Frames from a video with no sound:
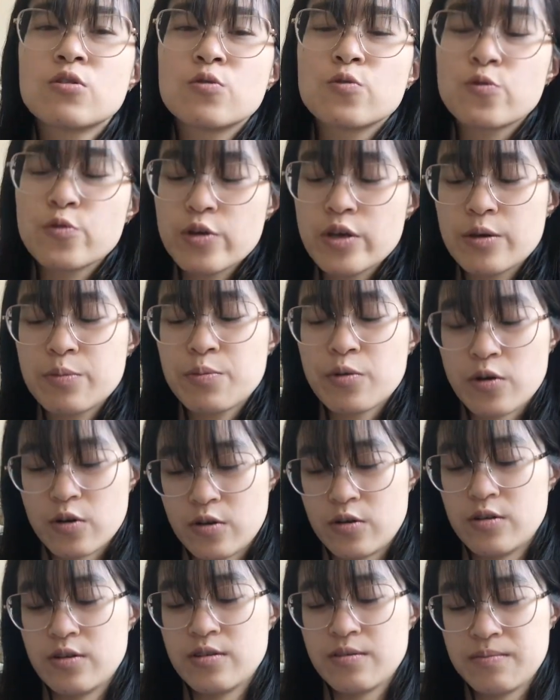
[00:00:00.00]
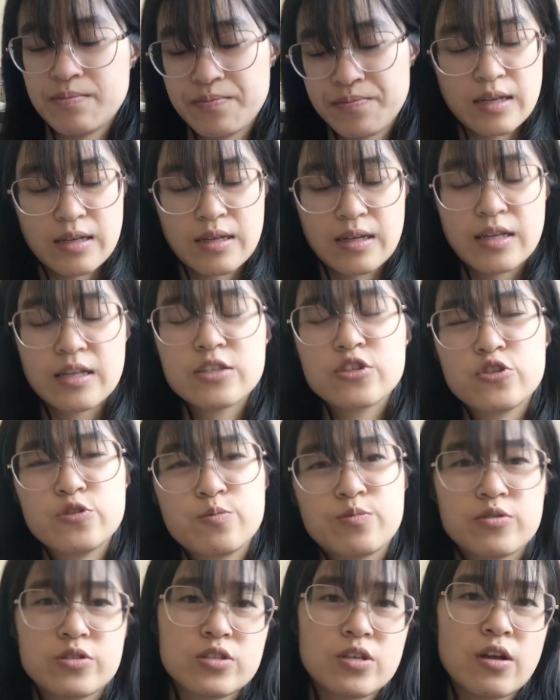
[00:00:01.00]
Oogie Pearl. And the
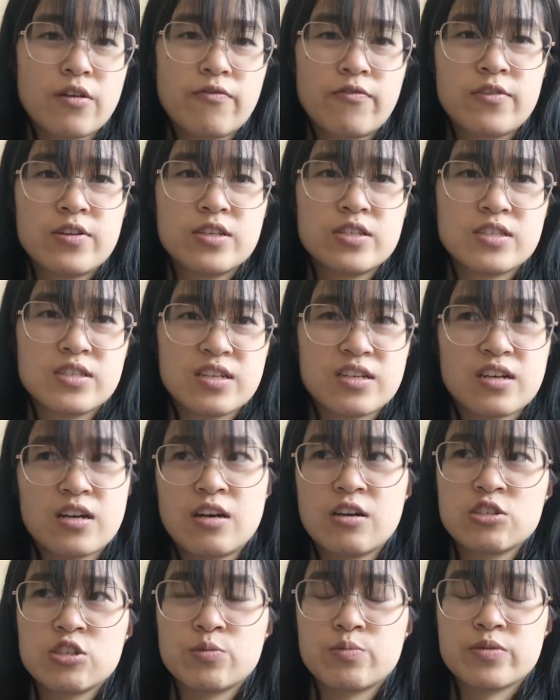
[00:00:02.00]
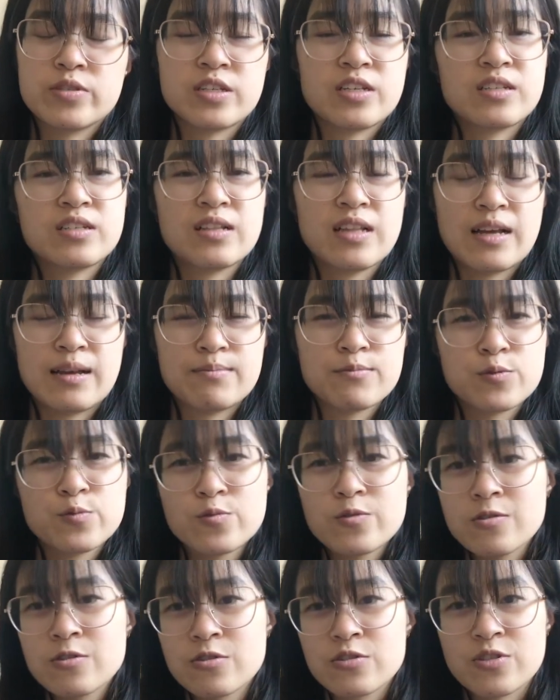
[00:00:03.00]
Supersoft is like 100% in lamb's
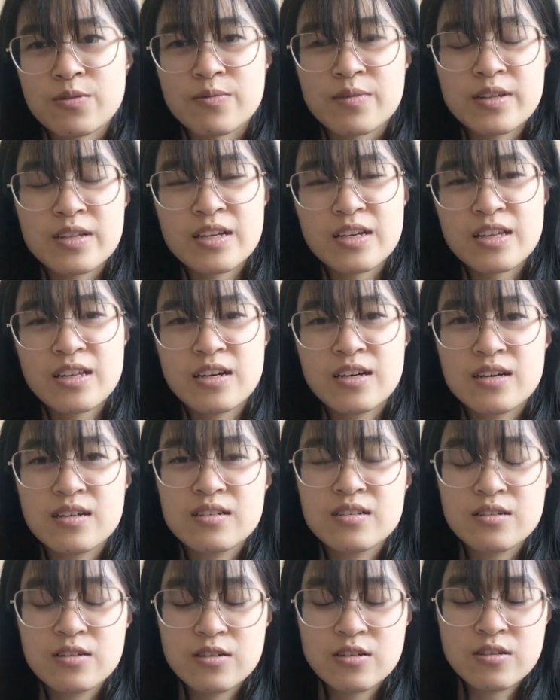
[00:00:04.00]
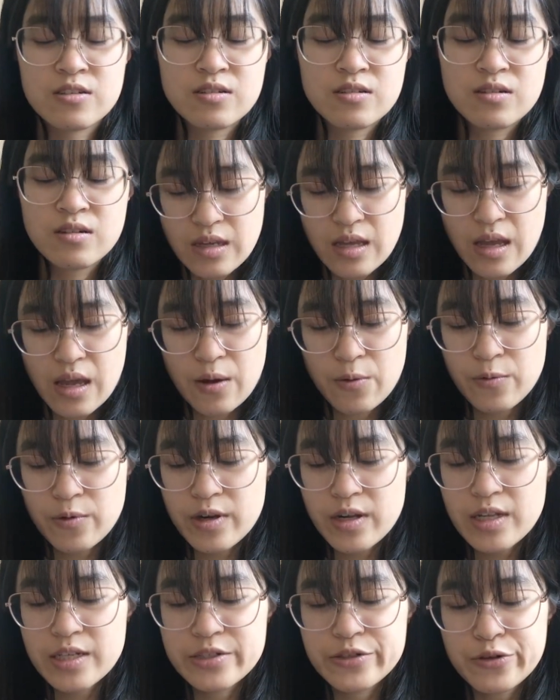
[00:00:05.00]
wool or something like that. And what
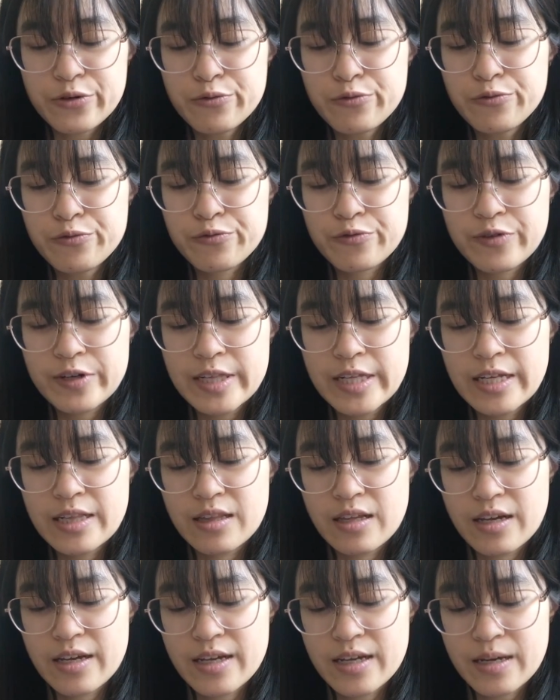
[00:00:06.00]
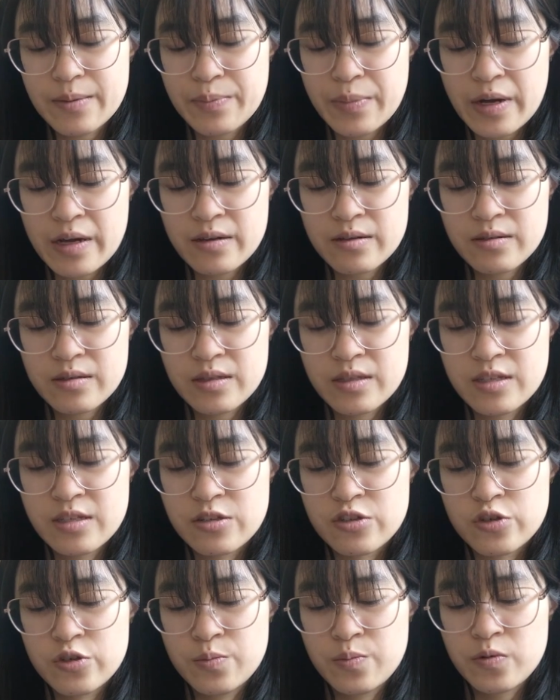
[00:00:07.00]
I don't really like about the
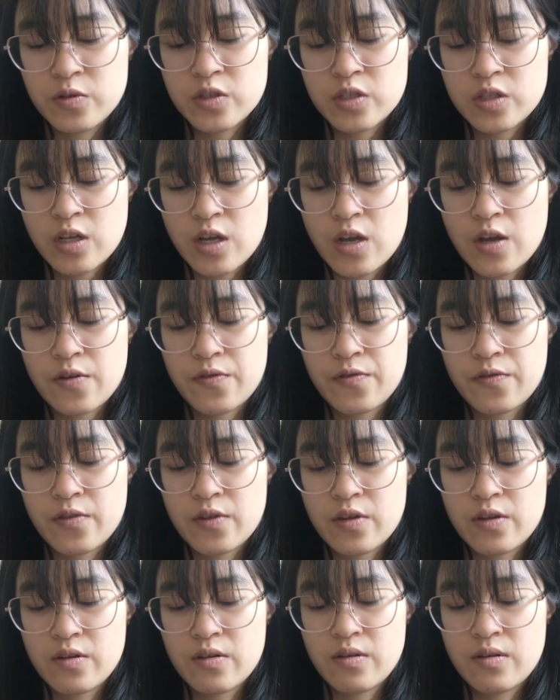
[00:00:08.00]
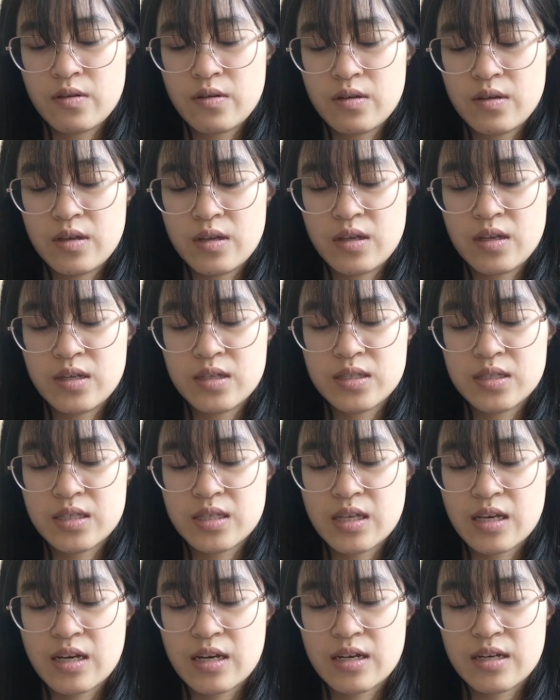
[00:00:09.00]
Supersoft is
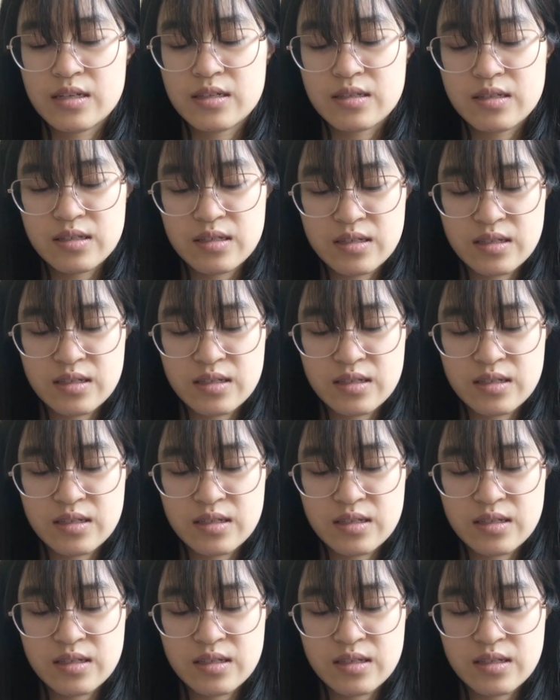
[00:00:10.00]
that